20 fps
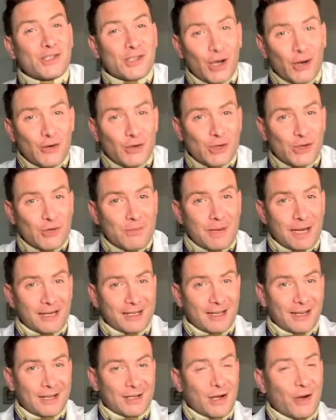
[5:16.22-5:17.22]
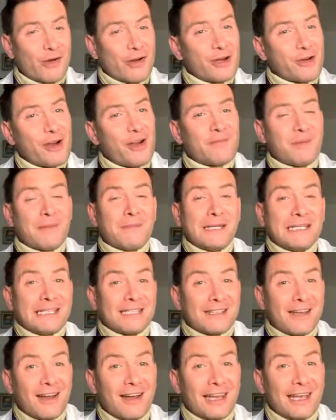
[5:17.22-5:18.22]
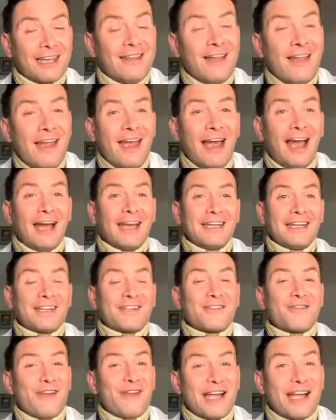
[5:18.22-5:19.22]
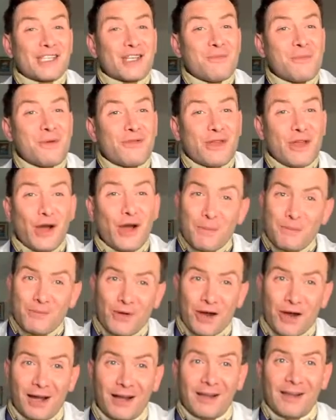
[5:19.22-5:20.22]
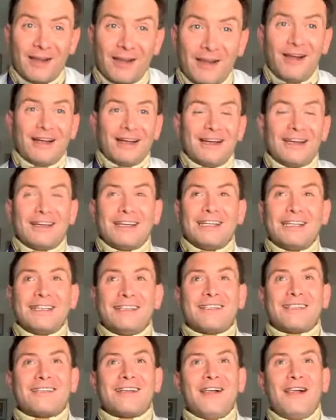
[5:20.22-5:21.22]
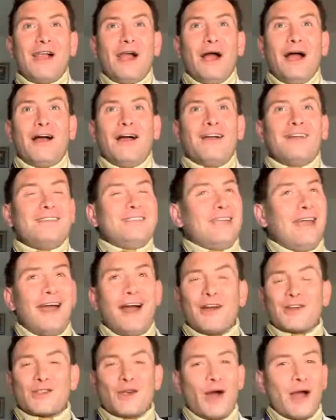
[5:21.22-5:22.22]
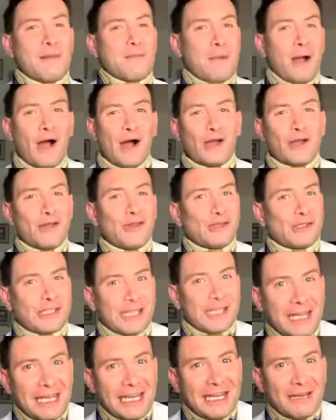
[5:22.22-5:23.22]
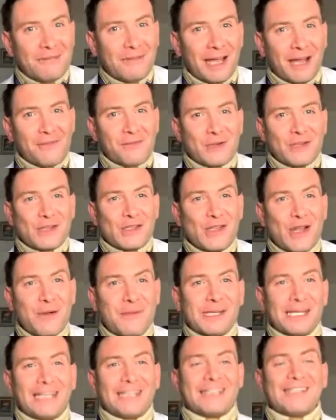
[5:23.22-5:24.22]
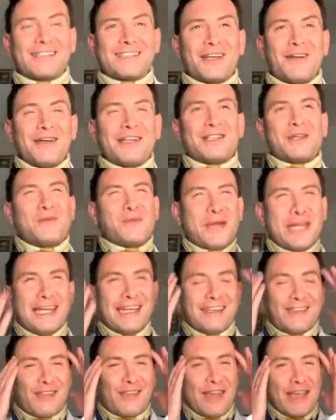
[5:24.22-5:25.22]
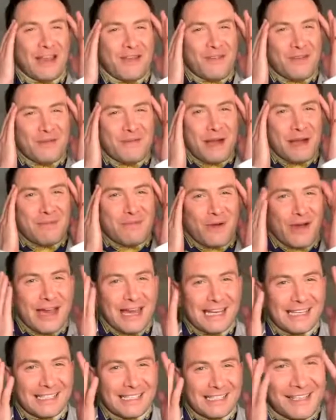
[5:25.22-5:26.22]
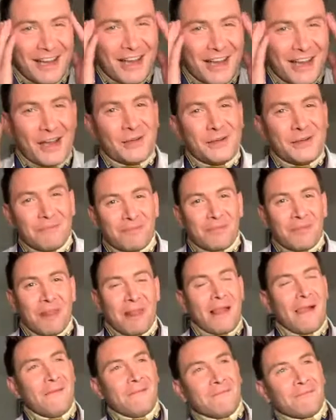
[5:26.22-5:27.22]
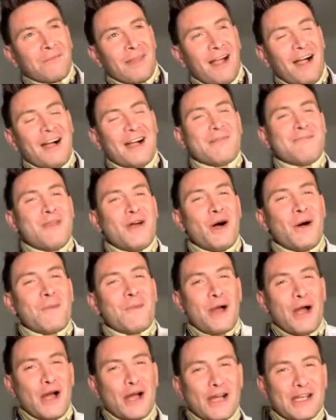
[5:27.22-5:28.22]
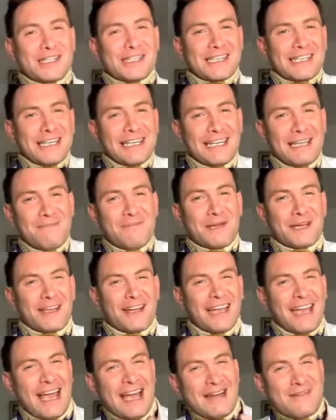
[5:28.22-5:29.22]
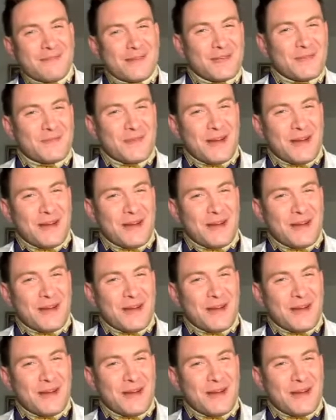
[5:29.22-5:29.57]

Joel Schumacher, choreographed by Peter Darling, and it's Phantom of the Opera. And uh, yeah, so I'm part of the team that was nominated. So it's a weird thing for my brain to go, I'm not personally, but I am in a